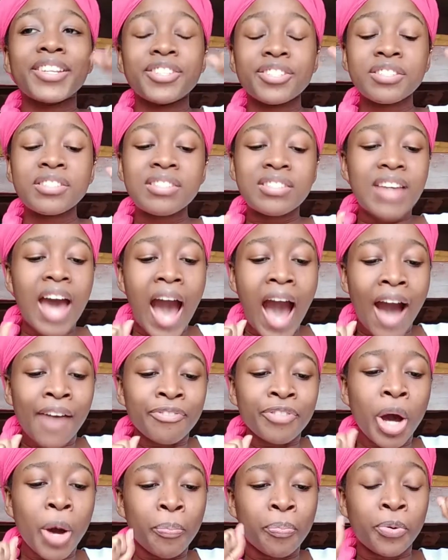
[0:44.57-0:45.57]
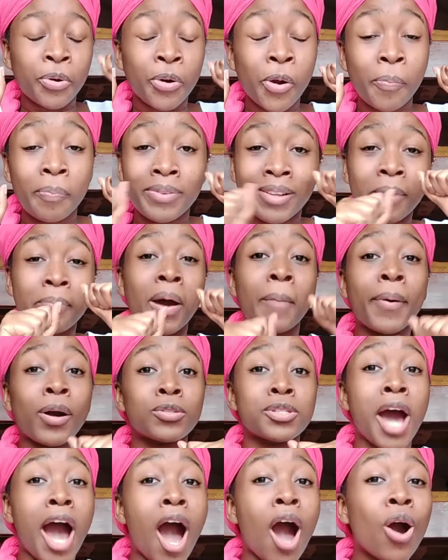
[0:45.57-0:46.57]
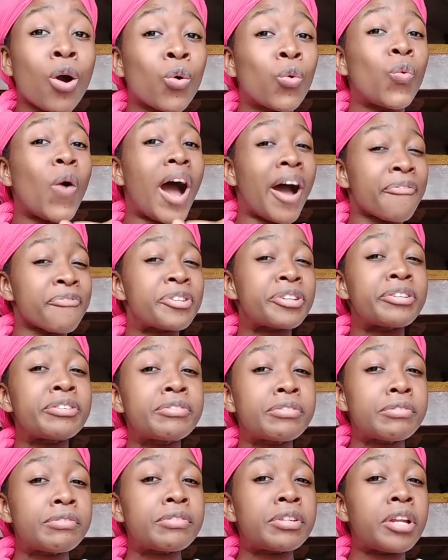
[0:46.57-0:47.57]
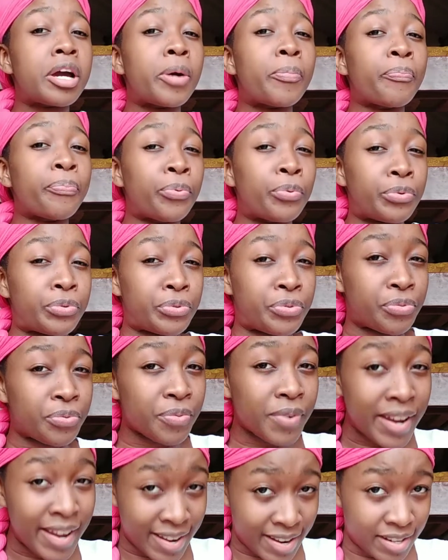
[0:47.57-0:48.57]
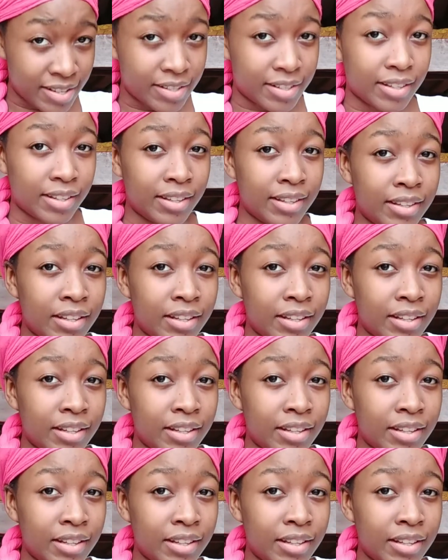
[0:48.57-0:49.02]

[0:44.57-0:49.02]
just have a problem about how African children are portrayed.